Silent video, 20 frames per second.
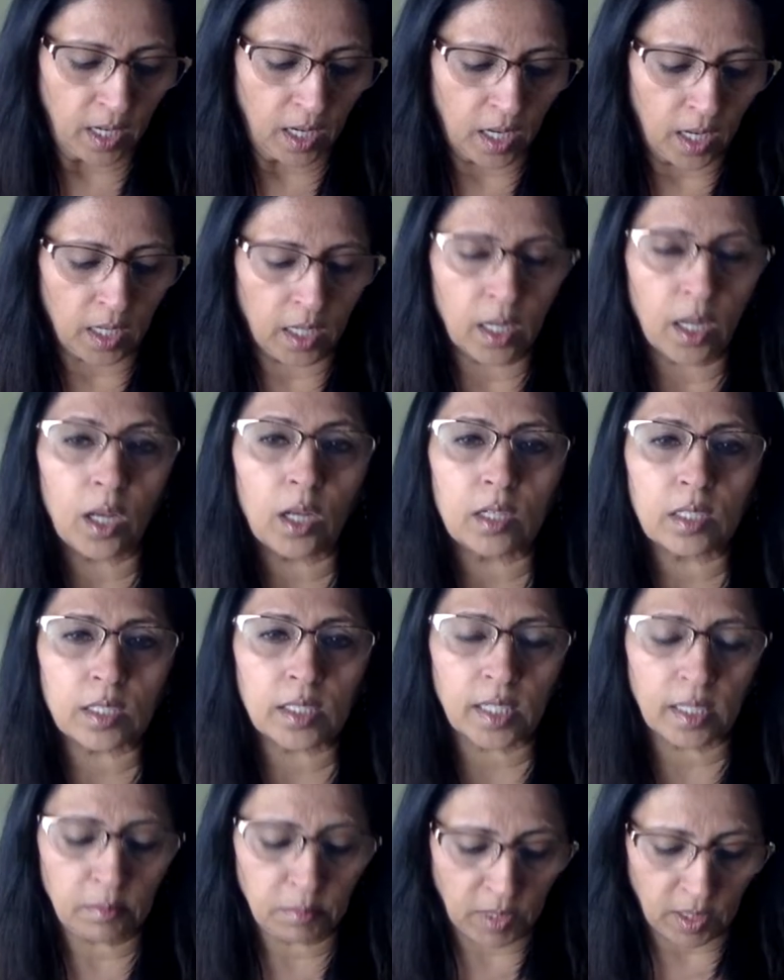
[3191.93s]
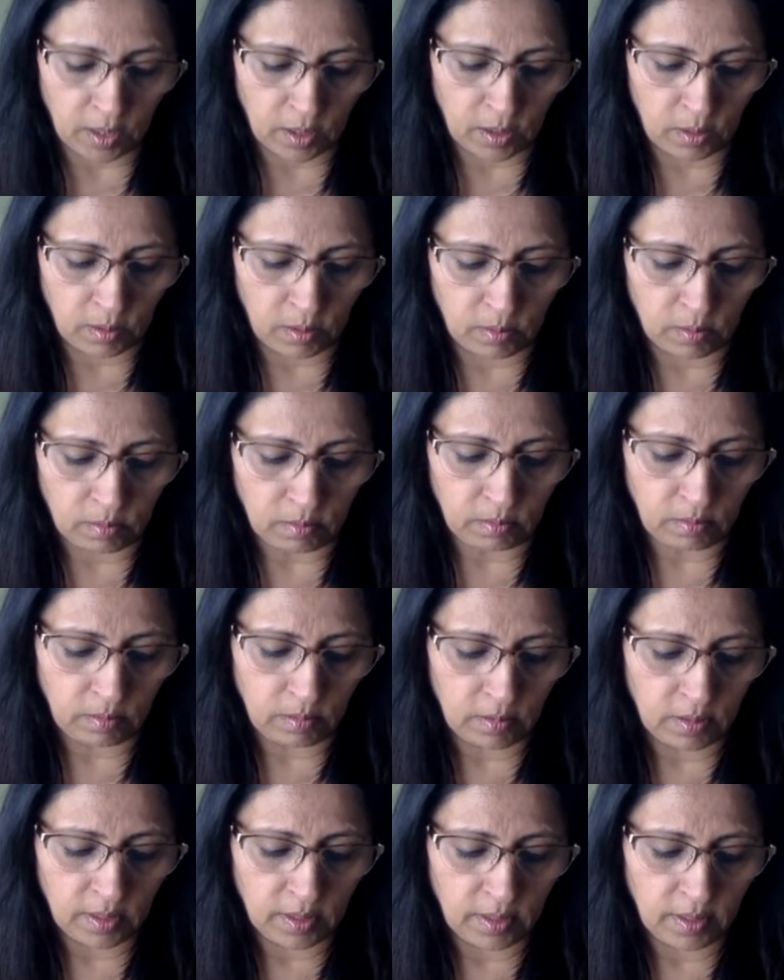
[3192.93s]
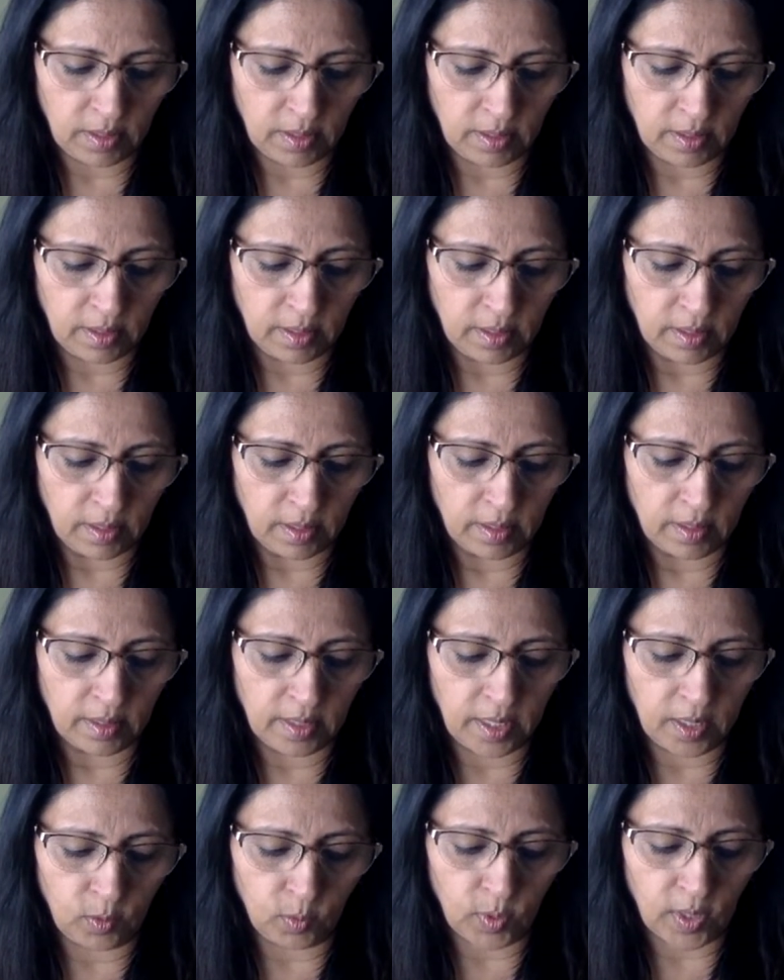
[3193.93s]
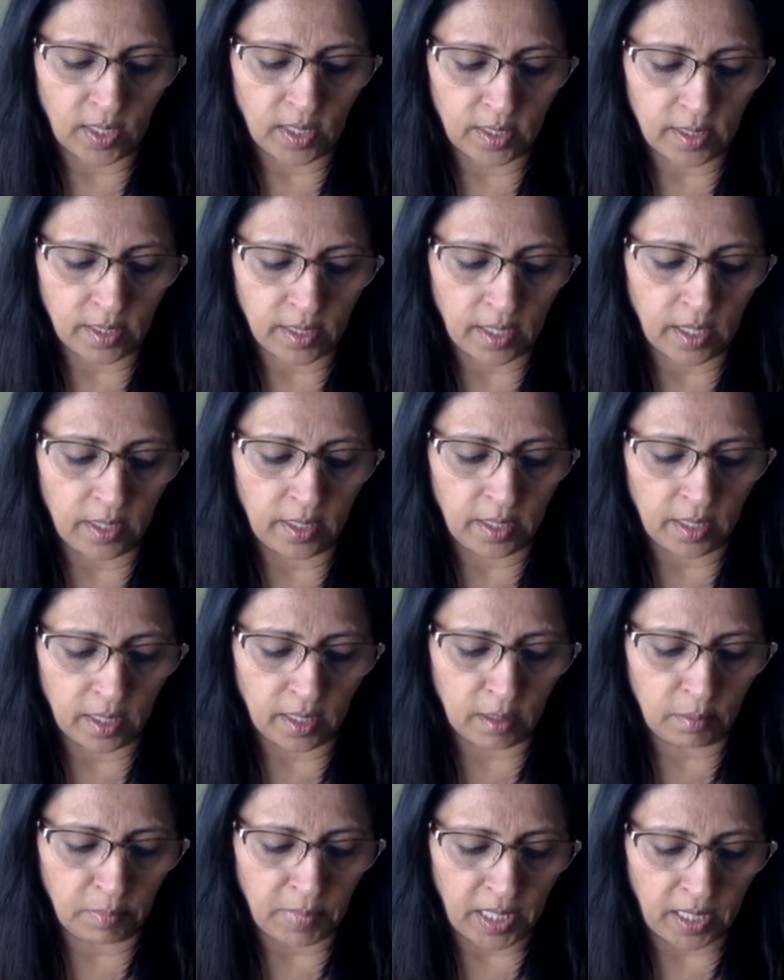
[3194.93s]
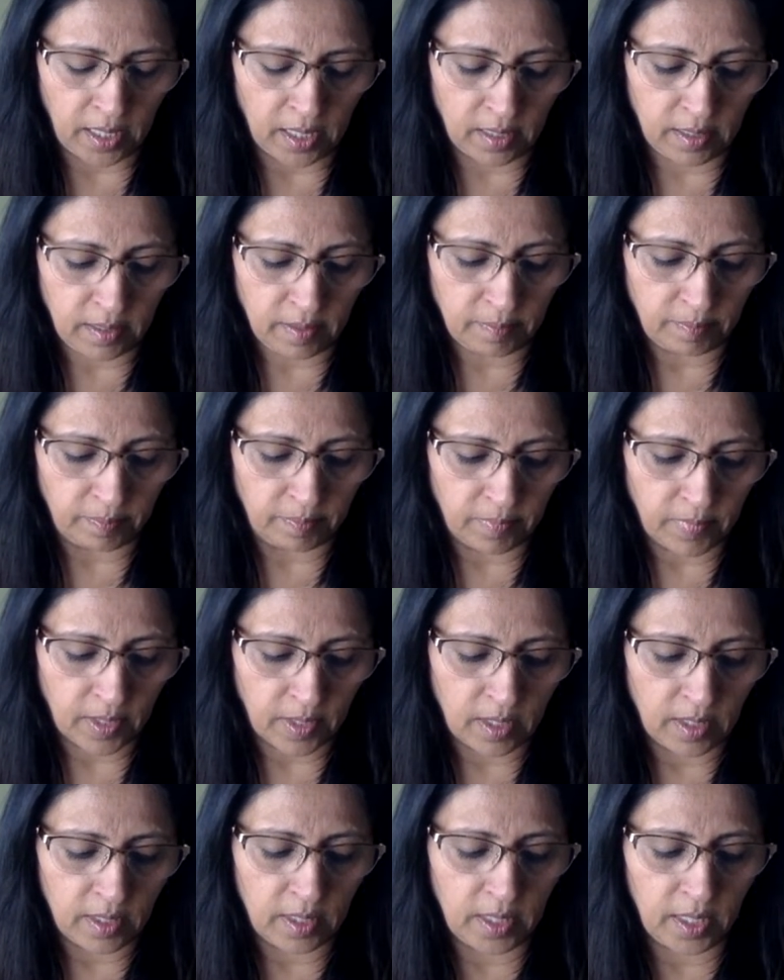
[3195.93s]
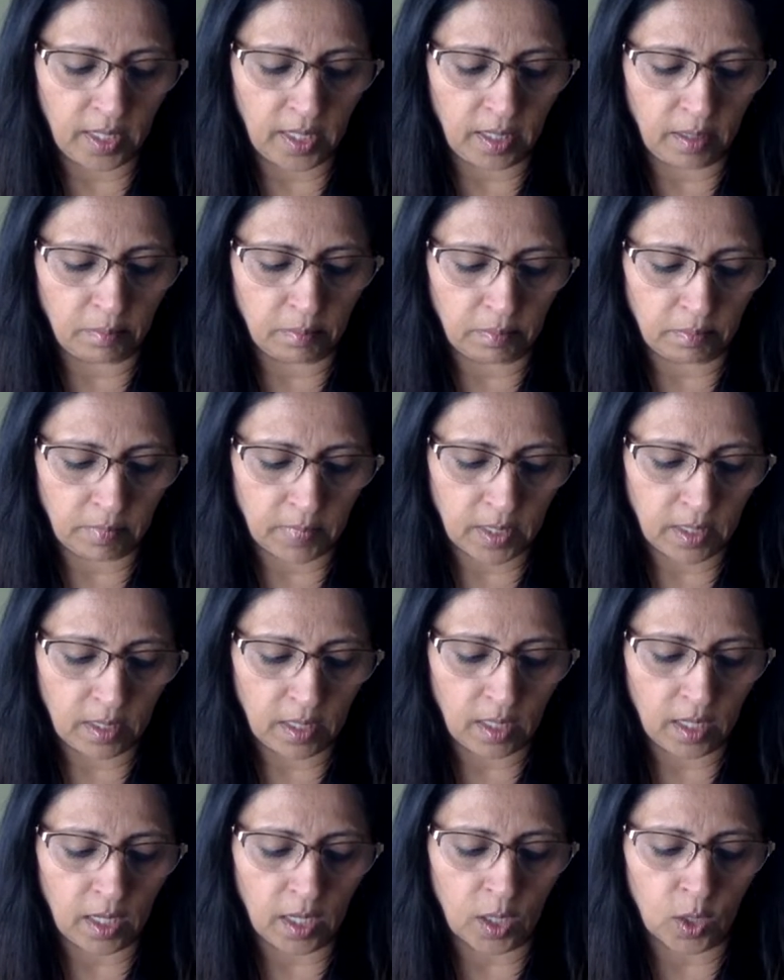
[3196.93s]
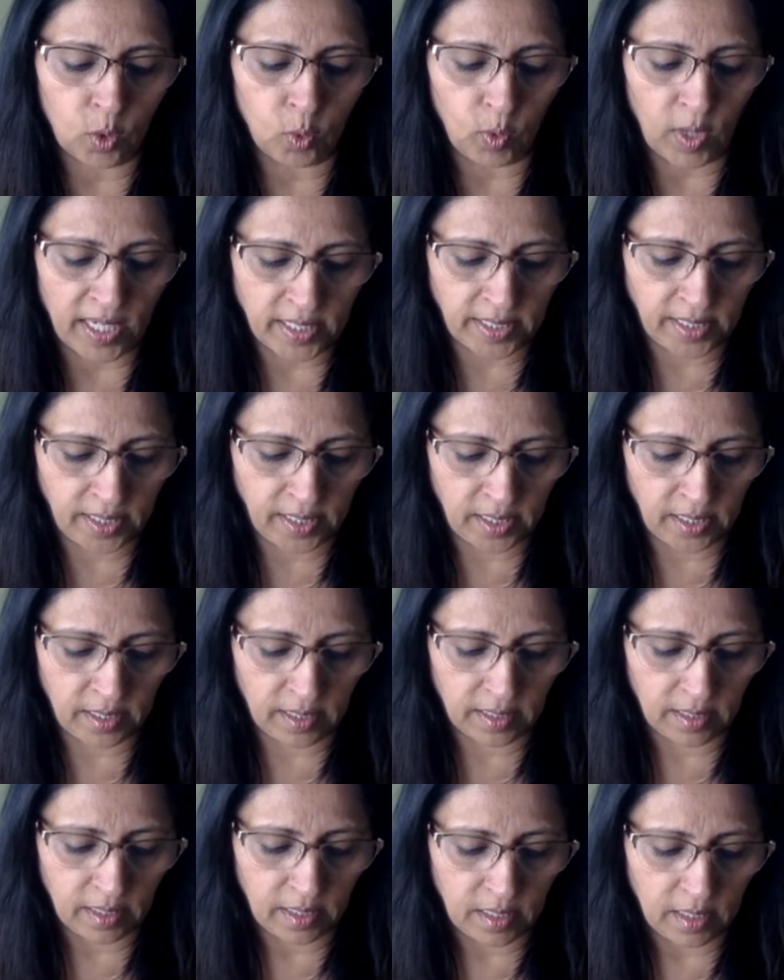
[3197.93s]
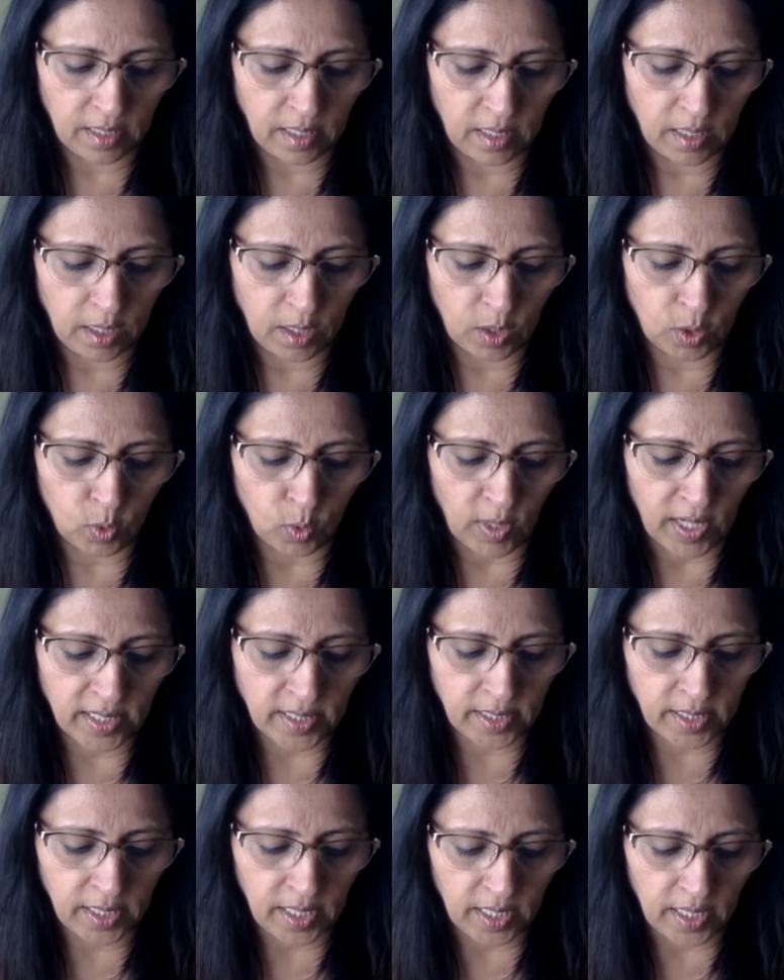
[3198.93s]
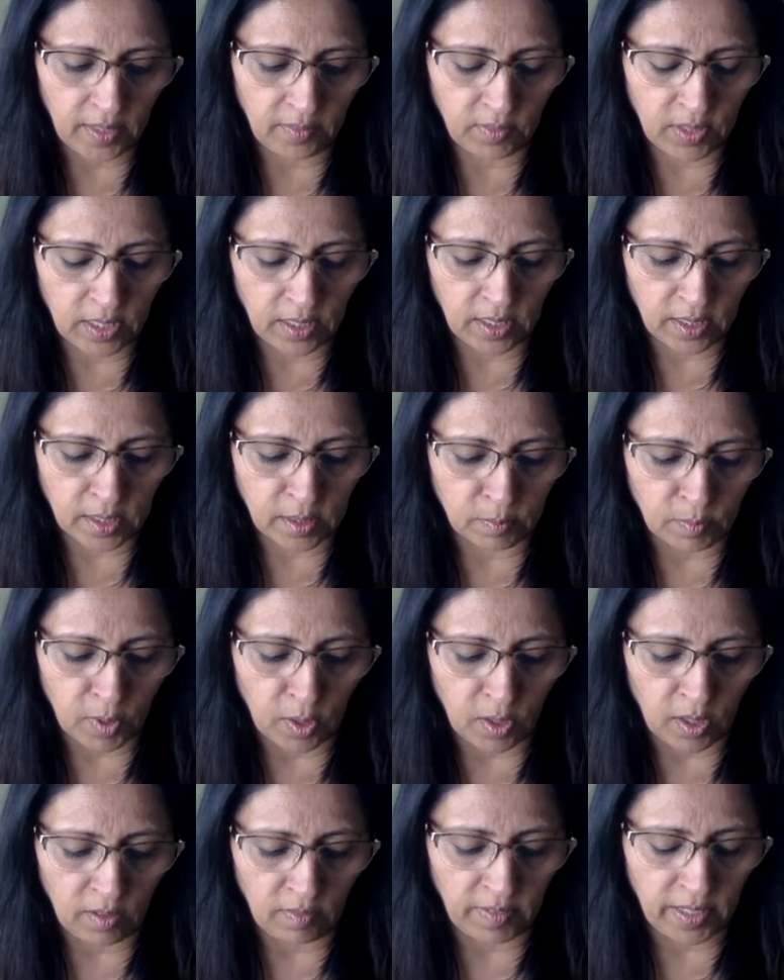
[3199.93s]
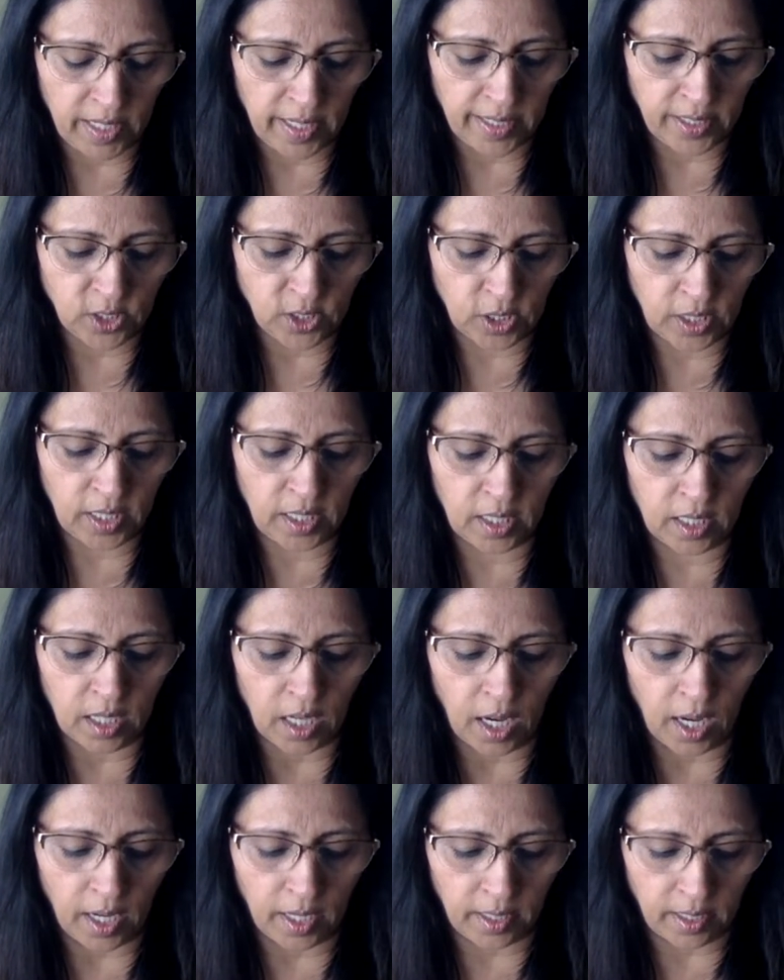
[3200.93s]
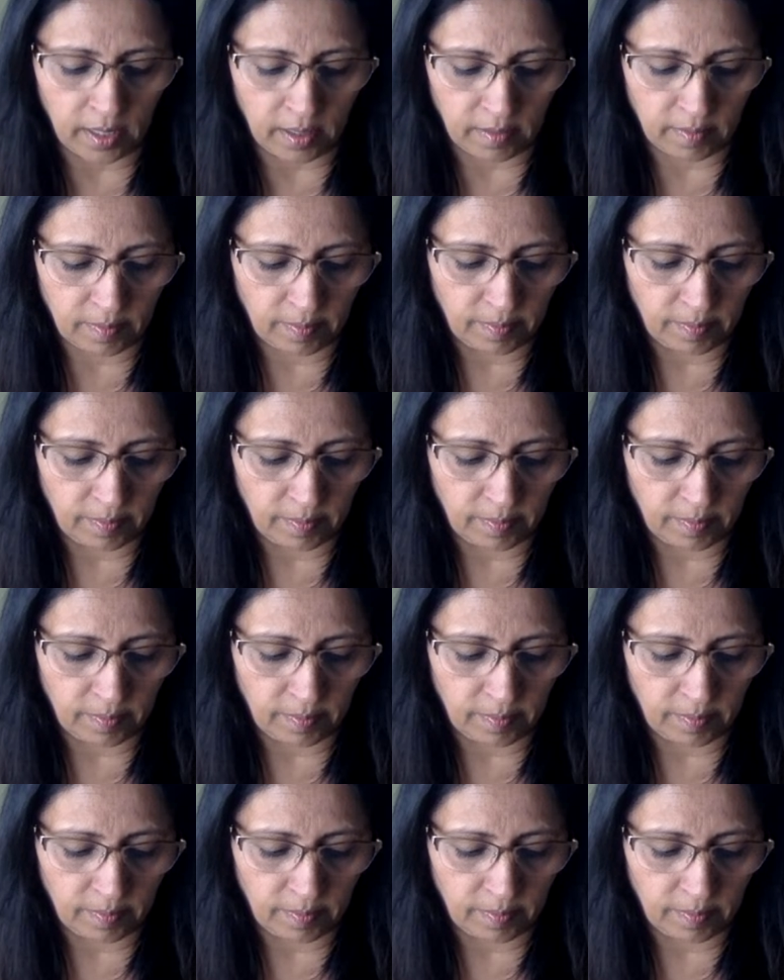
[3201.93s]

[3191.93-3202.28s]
A long time ago, there was a young man named Akwasi. Akwasi lived in a small village in Ghana.